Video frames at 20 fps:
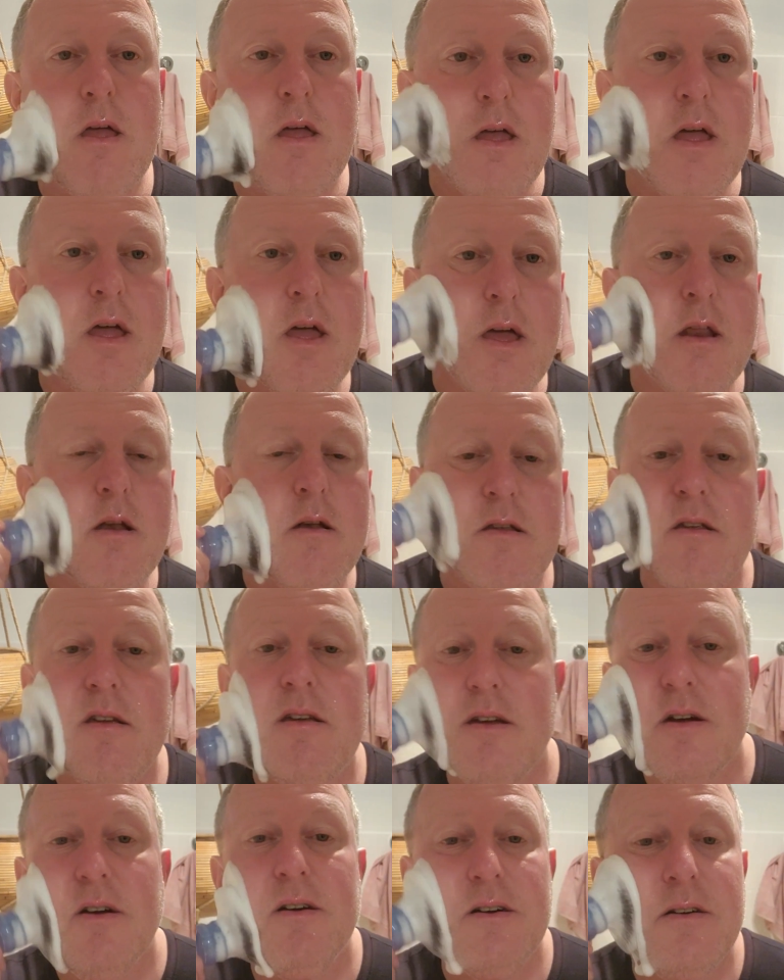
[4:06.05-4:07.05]
And
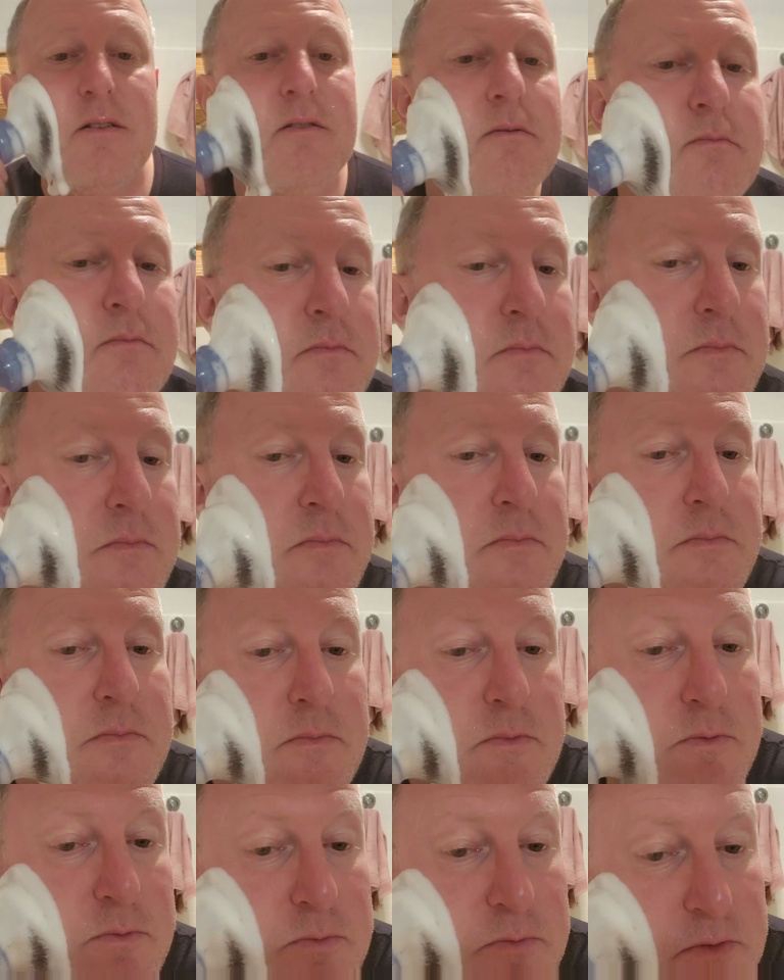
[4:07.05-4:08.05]

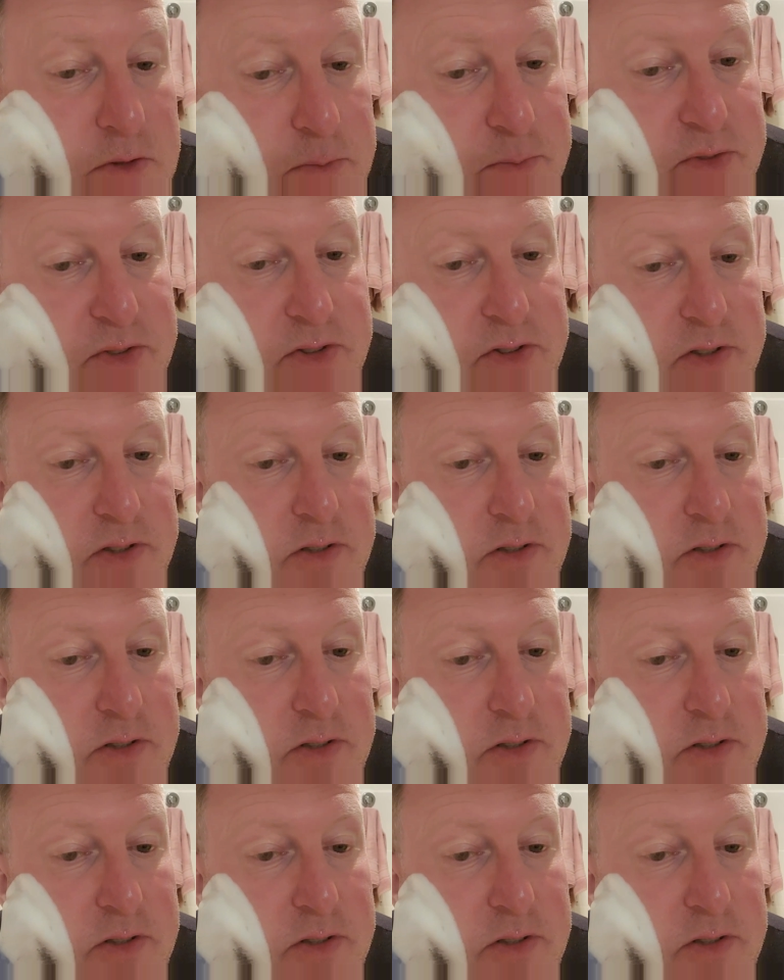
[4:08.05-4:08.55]
whoops.